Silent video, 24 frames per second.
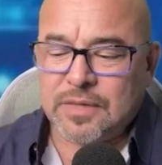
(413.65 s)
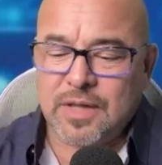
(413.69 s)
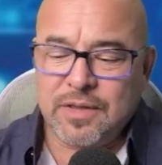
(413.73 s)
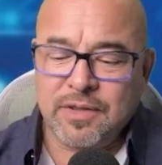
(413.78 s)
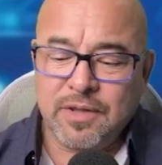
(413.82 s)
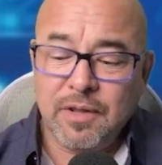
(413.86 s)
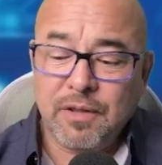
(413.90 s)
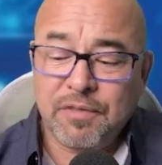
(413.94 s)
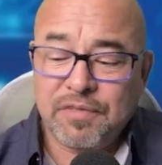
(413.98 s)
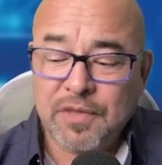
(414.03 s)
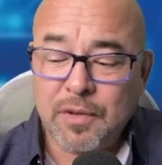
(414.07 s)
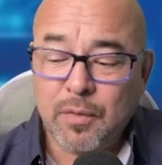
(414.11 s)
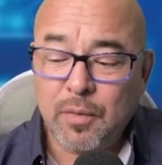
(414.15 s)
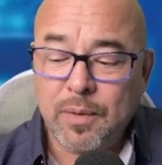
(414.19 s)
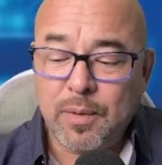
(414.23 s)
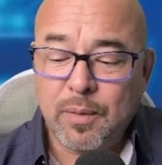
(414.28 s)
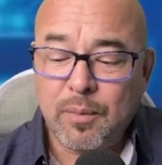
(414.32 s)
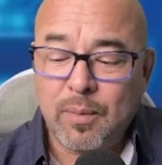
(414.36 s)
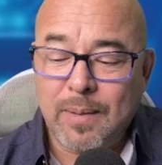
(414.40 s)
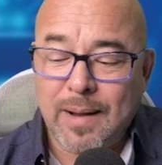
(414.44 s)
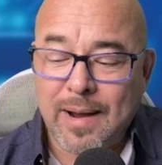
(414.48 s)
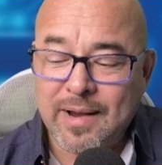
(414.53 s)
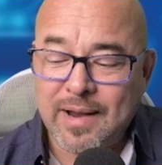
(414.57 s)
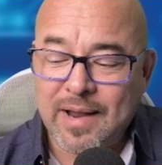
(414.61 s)
The other thing we
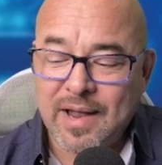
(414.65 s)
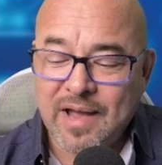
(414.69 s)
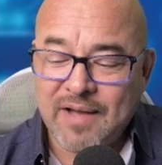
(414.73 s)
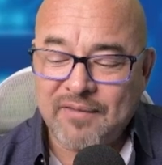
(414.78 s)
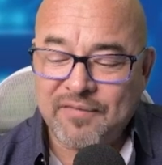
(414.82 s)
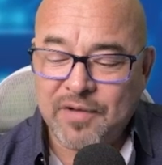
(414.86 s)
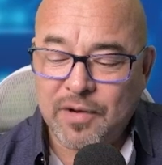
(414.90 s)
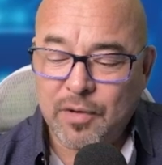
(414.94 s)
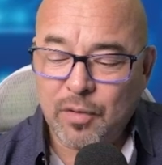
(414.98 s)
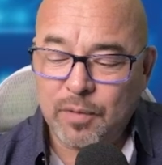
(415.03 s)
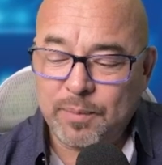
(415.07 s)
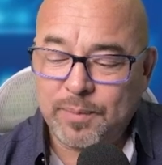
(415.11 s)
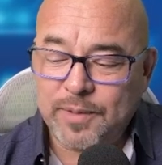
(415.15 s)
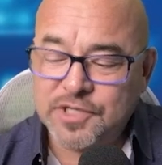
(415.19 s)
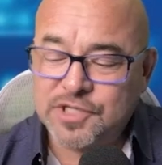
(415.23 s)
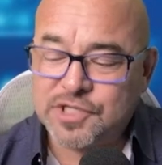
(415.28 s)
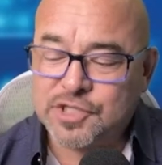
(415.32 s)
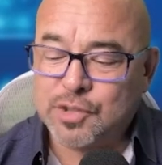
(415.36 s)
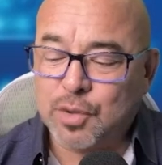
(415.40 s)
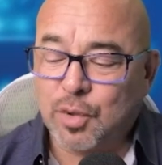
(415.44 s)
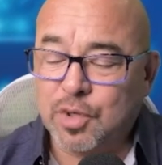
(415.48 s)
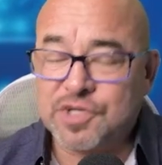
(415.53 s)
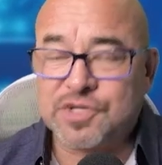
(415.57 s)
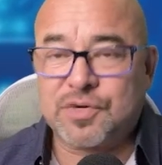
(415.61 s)
might have here would be
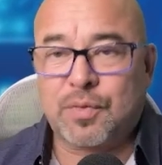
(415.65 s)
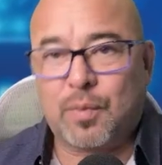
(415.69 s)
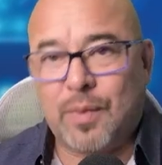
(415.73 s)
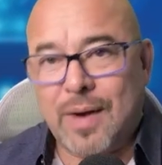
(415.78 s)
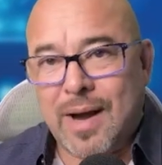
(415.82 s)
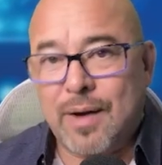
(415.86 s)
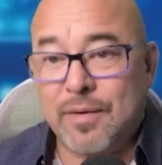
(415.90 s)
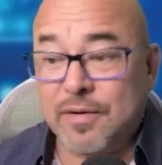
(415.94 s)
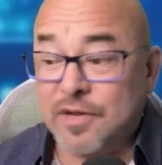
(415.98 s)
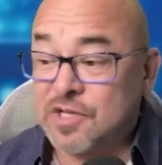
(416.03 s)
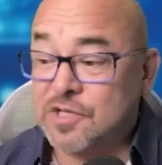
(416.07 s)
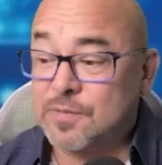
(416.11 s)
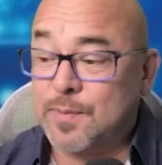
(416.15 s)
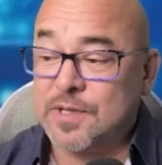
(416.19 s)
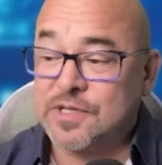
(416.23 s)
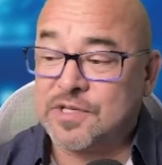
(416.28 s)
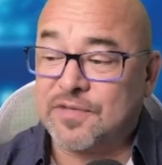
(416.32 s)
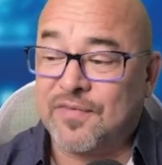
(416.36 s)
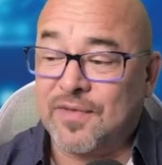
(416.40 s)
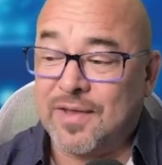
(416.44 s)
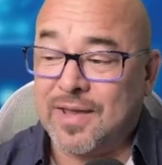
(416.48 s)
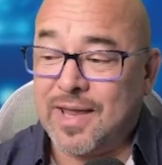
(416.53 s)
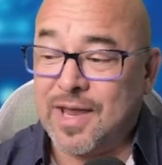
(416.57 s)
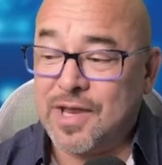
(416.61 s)
source routing
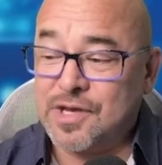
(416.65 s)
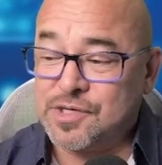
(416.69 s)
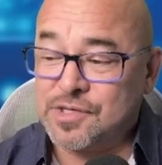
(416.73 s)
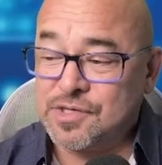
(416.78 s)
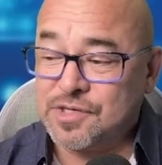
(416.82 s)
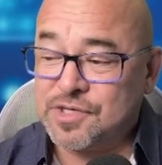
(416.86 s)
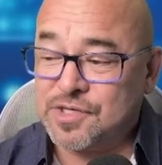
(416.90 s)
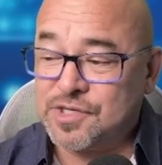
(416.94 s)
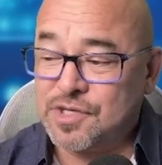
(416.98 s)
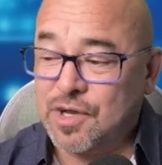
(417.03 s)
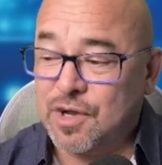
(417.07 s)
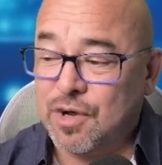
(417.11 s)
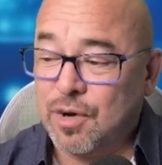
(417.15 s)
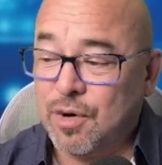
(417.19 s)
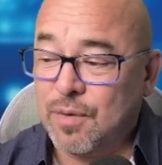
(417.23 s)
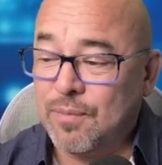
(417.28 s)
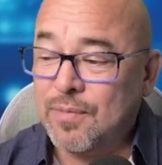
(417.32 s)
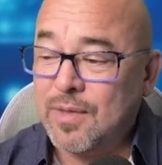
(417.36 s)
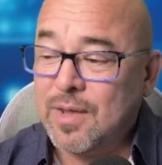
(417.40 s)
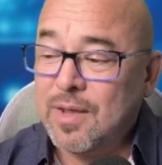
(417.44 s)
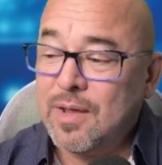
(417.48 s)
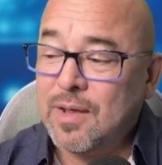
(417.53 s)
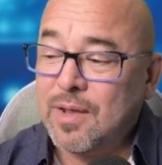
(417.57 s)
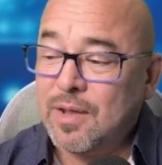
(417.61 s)
specifications. So
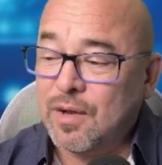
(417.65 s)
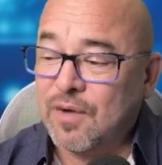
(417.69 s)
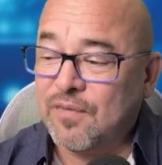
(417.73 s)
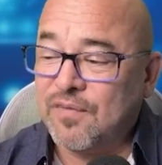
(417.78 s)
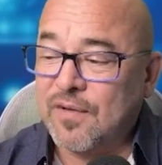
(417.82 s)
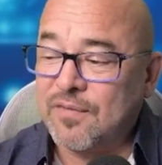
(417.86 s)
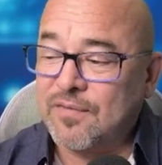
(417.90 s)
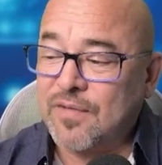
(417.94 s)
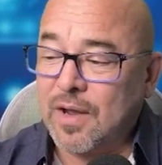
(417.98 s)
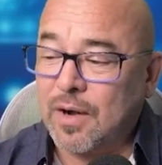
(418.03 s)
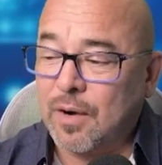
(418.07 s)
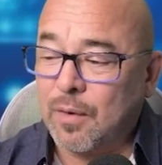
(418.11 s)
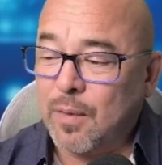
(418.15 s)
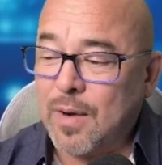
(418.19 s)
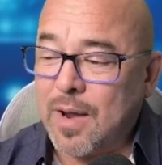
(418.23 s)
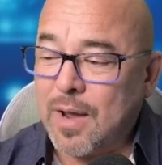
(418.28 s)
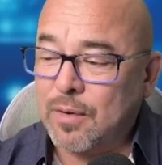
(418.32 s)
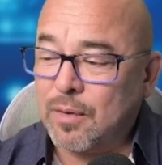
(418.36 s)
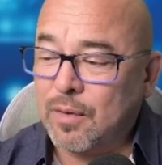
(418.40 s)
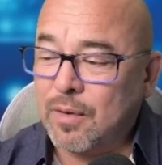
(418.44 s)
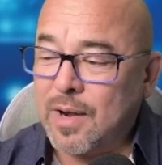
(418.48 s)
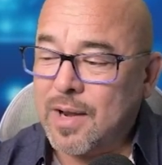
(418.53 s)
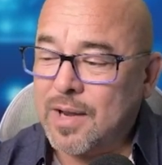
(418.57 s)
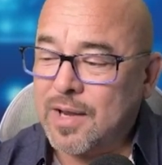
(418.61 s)
if I've got a
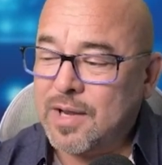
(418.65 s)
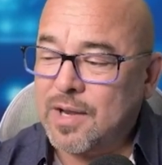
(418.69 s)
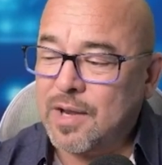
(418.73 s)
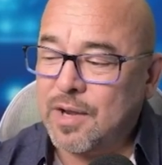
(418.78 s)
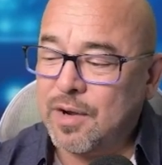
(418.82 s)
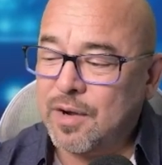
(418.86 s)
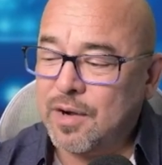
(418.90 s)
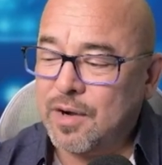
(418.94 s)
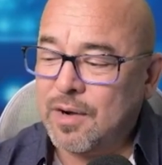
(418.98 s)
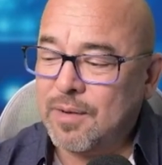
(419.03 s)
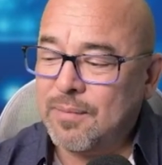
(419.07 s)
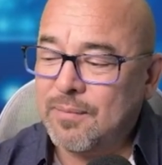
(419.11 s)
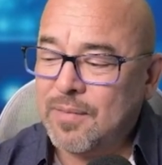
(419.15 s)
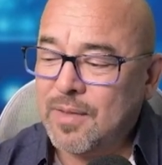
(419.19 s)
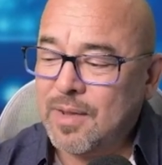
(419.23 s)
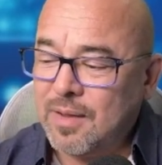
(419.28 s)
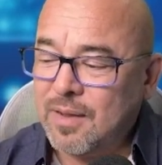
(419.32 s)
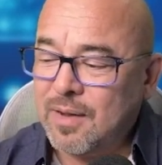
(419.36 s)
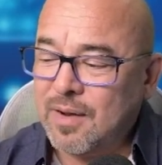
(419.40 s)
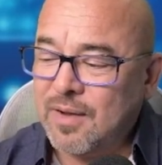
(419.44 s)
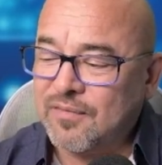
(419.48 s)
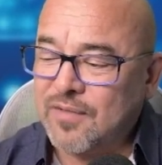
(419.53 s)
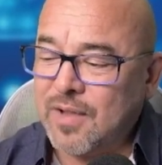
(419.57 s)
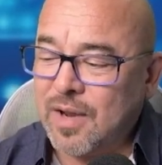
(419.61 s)
router right here,
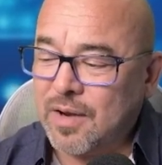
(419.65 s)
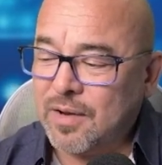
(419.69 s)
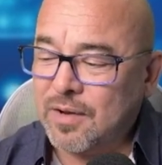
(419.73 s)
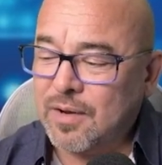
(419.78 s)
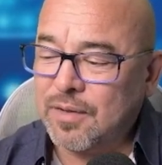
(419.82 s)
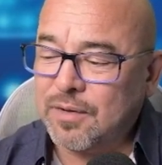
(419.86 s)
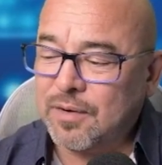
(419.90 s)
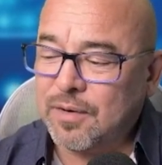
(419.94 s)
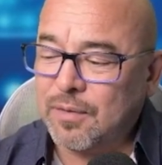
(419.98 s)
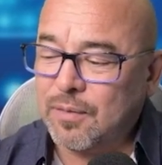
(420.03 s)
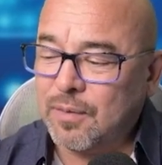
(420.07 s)
I've got another